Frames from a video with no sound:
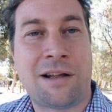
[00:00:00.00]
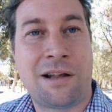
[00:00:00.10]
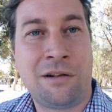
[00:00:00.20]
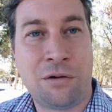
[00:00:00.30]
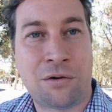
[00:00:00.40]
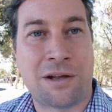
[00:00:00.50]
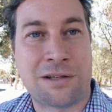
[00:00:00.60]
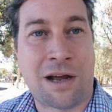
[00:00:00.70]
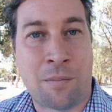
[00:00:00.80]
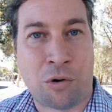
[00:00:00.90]
look at
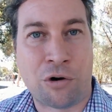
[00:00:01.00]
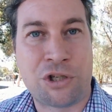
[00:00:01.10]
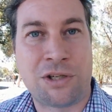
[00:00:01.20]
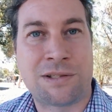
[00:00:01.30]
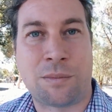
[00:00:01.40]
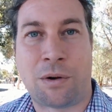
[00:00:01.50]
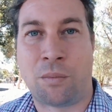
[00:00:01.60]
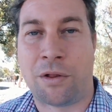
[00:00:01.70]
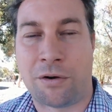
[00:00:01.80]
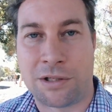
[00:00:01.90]
approaching someone,
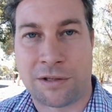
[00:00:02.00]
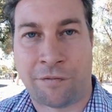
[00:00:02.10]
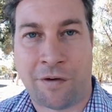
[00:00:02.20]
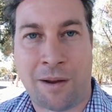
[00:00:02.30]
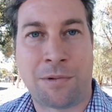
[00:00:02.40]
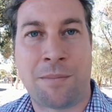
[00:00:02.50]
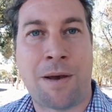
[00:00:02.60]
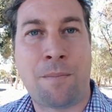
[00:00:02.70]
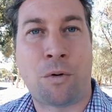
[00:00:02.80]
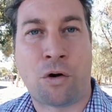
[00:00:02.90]
whether it's a family
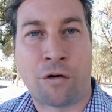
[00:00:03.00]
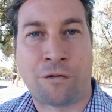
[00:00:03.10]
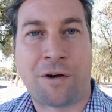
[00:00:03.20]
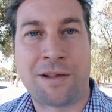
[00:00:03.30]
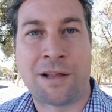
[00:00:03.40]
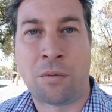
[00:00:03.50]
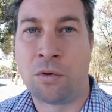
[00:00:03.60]
member or a friend, that